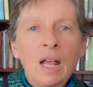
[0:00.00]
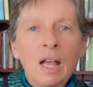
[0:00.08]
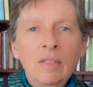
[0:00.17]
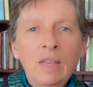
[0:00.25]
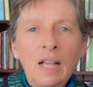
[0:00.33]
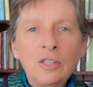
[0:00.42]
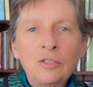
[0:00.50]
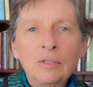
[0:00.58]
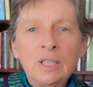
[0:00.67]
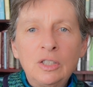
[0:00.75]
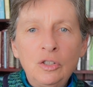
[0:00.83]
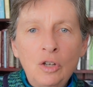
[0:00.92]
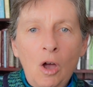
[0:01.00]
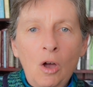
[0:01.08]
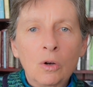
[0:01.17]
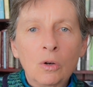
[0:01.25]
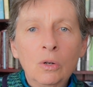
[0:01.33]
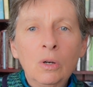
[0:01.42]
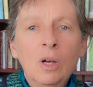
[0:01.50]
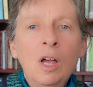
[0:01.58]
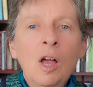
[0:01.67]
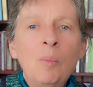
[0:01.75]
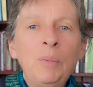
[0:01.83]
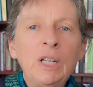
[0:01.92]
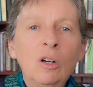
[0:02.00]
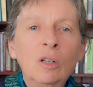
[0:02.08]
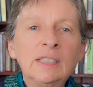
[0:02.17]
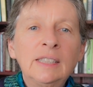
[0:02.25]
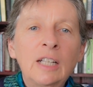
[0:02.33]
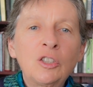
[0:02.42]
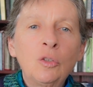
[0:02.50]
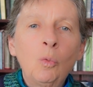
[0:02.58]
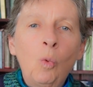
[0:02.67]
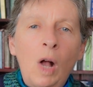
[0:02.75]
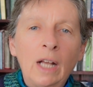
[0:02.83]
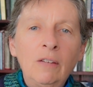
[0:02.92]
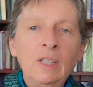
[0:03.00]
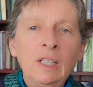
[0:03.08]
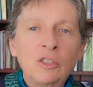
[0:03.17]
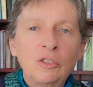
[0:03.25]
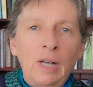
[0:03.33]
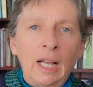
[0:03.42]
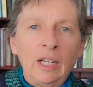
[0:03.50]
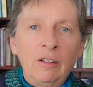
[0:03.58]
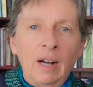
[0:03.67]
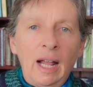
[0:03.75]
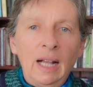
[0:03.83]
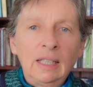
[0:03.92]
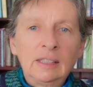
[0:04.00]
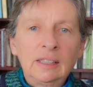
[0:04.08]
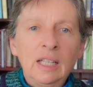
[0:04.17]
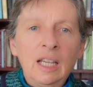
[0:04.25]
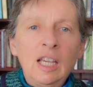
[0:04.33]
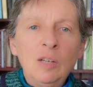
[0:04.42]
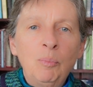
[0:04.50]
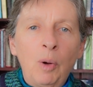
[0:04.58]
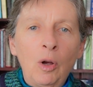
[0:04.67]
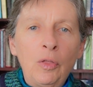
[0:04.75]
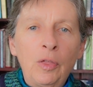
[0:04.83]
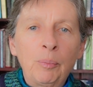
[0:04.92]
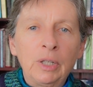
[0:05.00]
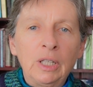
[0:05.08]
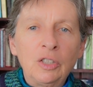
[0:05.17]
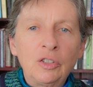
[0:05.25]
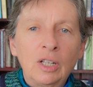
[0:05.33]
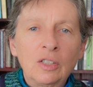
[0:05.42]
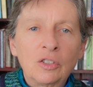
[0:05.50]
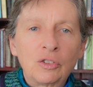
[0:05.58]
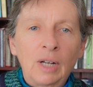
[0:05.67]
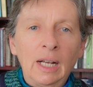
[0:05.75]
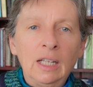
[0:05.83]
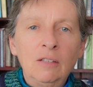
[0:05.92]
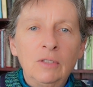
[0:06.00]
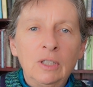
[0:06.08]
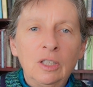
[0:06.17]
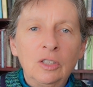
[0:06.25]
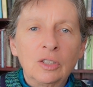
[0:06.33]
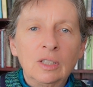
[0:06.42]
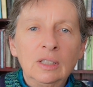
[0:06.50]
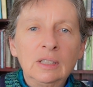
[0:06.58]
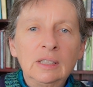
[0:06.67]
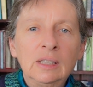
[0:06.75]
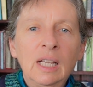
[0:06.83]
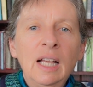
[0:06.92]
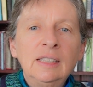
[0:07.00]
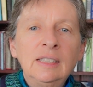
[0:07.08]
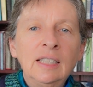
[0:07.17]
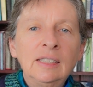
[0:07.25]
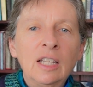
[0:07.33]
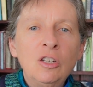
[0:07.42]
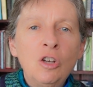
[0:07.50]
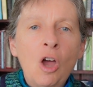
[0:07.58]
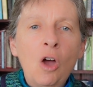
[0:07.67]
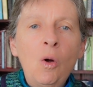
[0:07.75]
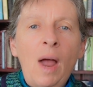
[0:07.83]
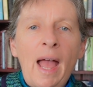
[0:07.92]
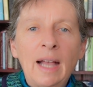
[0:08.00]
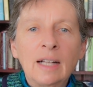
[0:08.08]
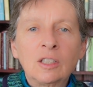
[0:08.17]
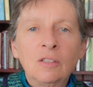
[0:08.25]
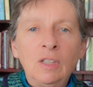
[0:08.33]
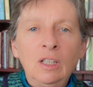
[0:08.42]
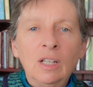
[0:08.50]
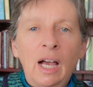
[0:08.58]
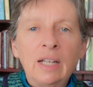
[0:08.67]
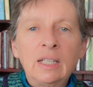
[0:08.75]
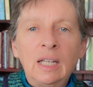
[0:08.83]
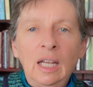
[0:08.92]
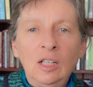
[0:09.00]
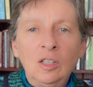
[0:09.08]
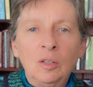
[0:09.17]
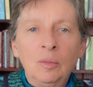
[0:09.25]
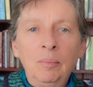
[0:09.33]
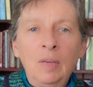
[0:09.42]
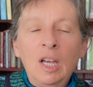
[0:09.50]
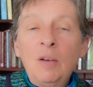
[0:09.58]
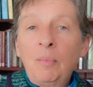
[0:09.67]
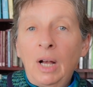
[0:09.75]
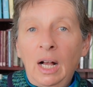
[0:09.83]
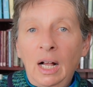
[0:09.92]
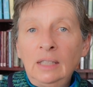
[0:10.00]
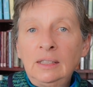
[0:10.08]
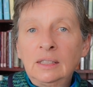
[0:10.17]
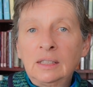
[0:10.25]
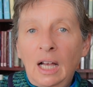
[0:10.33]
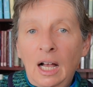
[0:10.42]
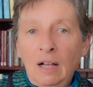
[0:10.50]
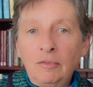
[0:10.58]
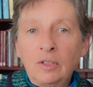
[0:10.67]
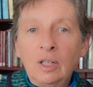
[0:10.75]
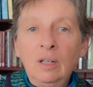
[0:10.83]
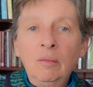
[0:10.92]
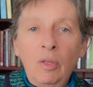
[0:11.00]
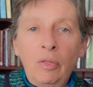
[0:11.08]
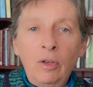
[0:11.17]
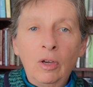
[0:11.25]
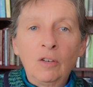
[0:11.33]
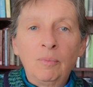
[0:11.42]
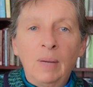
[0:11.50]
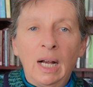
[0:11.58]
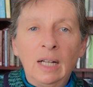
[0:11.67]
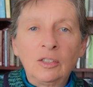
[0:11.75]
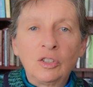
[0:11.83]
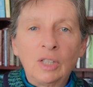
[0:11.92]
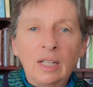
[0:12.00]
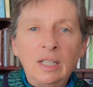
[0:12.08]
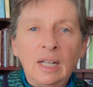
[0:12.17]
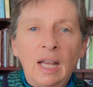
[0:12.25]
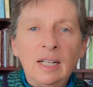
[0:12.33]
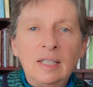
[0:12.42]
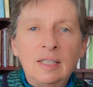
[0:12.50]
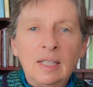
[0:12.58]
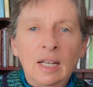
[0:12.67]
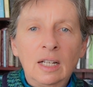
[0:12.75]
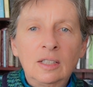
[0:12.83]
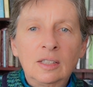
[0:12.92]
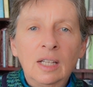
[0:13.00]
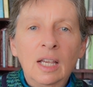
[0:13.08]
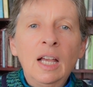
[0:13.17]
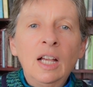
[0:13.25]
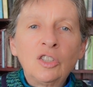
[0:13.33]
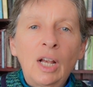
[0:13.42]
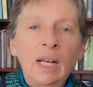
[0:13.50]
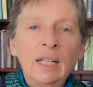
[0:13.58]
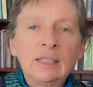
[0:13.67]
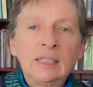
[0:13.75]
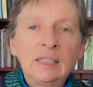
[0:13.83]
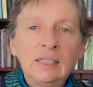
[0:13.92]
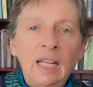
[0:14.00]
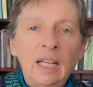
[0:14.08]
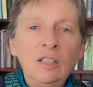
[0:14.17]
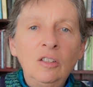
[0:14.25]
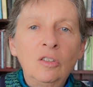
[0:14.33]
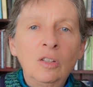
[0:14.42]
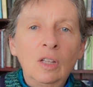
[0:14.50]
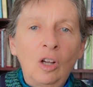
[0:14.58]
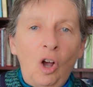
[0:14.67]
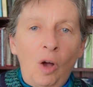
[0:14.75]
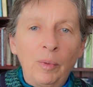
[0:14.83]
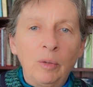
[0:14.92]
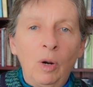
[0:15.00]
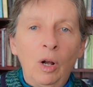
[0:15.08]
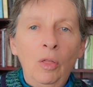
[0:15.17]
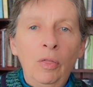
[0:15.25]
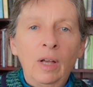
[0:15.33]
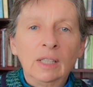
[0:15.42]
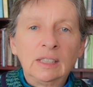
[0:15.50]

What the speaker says: The answer is no, because Section 1 of the Australia Acts, in both the British and Australian versions, says that no act of the United Kingdom passed after the 3rd of March 1986 shall extend to the Commonwealth, a